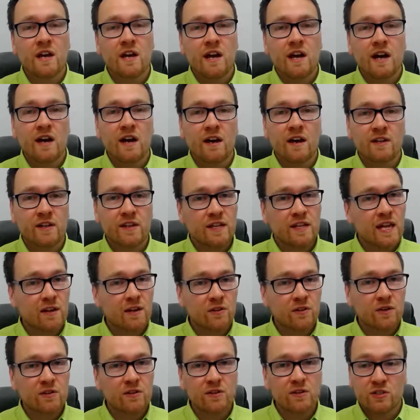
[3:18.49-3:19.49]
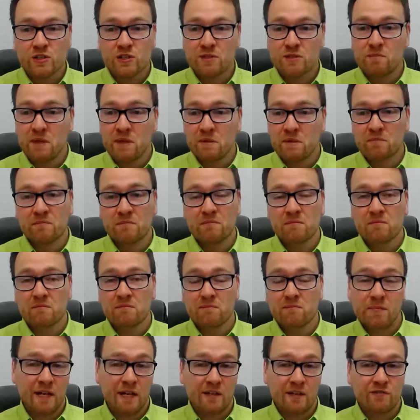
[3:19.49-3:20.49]
The account code can just be
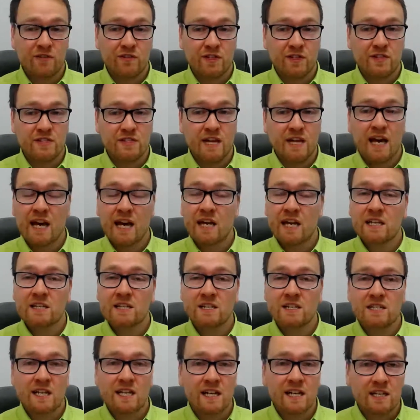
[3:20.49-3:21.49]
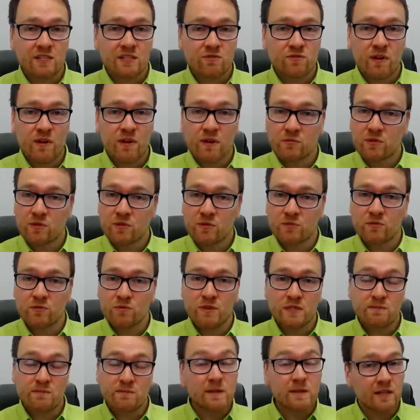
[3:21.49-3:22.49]
bank fees, and the tax rate would
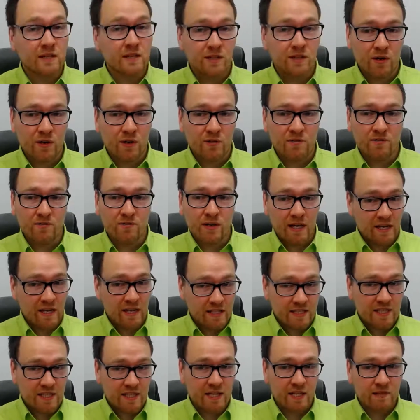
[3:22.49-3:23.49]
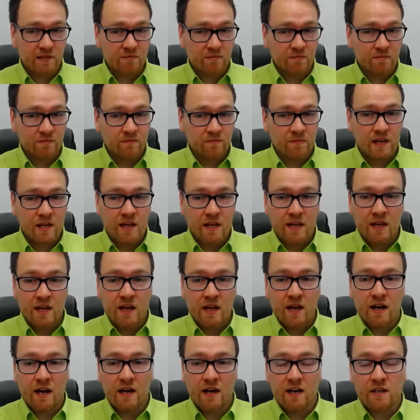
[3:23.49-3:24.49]
always be no VAT.
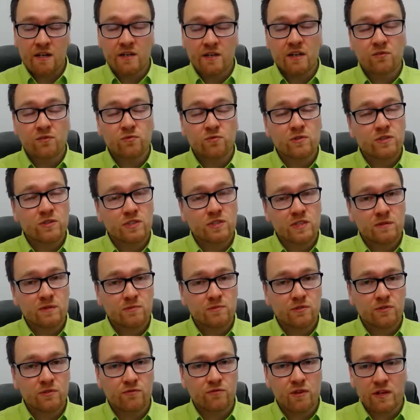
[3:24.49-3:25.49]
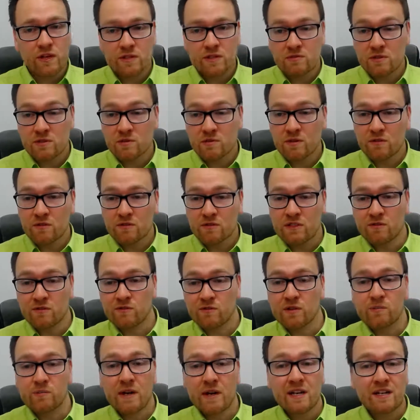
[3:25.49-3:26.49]
Another example of items you might receive from
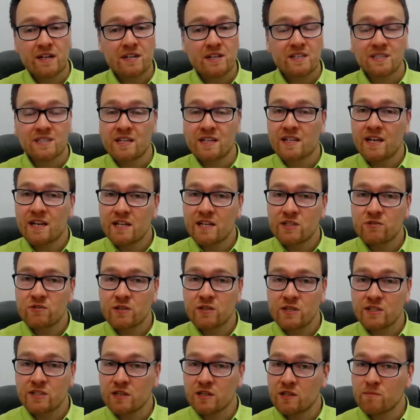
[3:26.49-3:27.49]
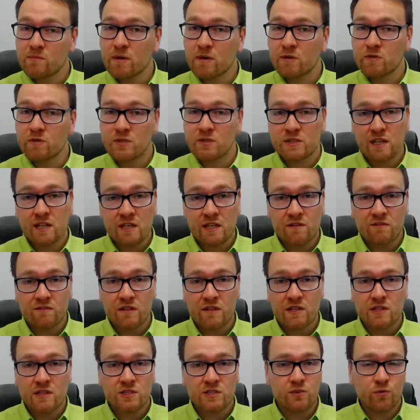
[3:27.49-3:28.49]
your bank are, say, interest. Now, you might receive
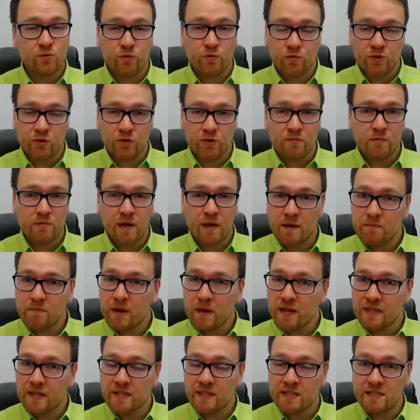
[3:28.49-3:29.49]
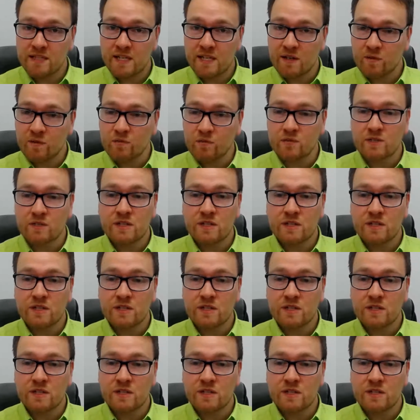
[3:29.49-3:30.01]
these or you might pay these out.